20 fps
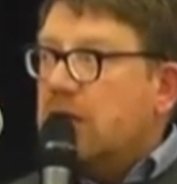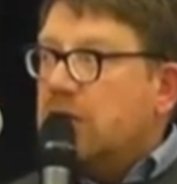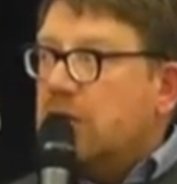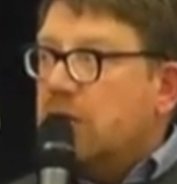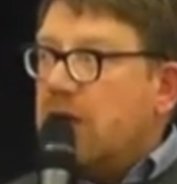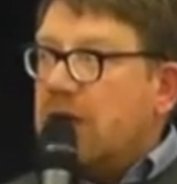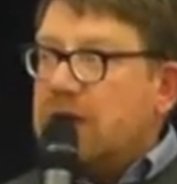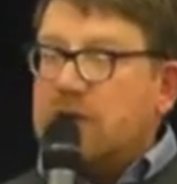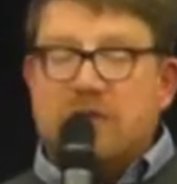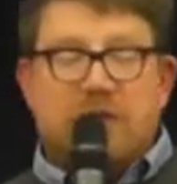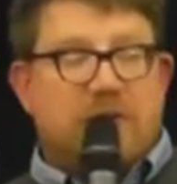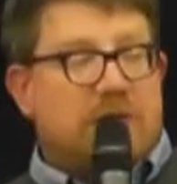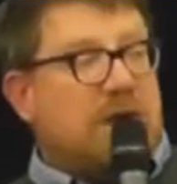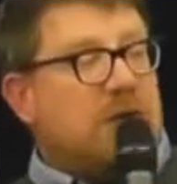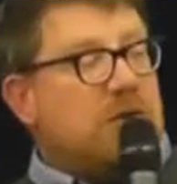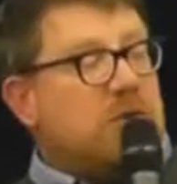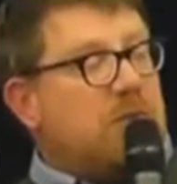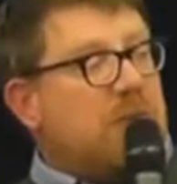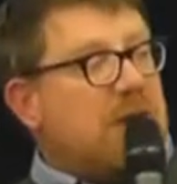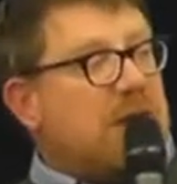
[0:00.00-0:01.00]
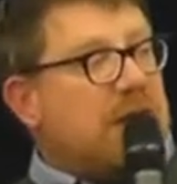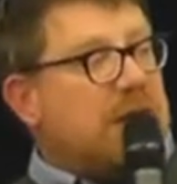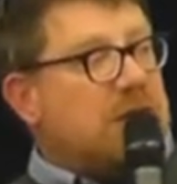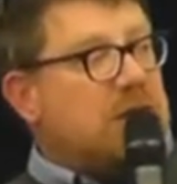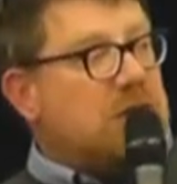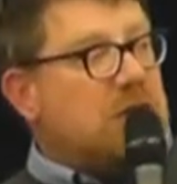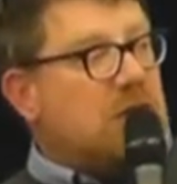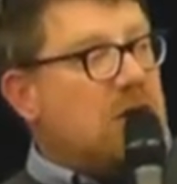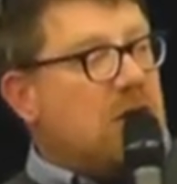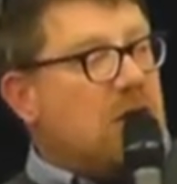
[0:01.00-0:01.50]
directors of those
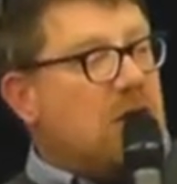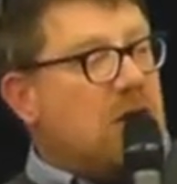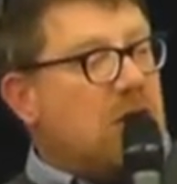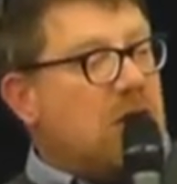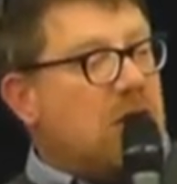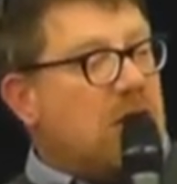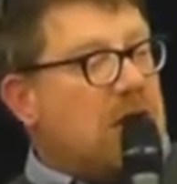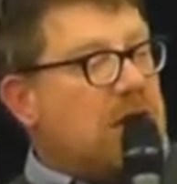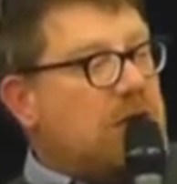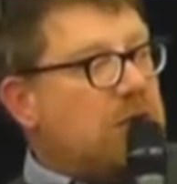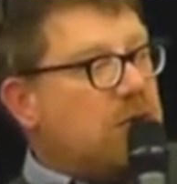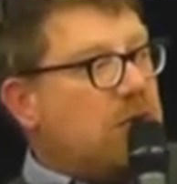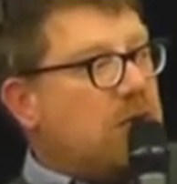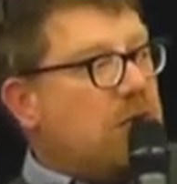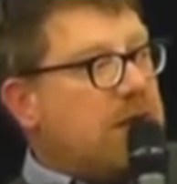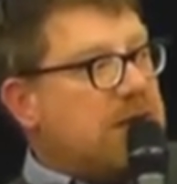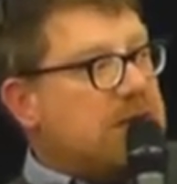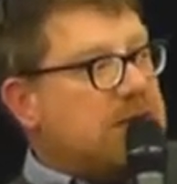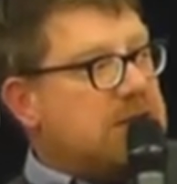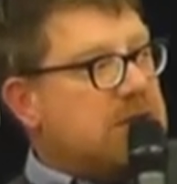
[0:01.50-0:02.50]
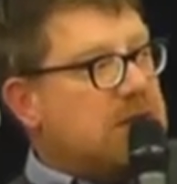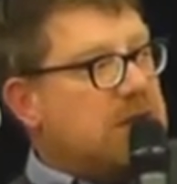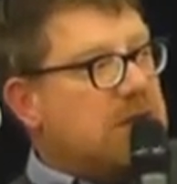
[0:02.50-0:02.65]
banks are under arrest.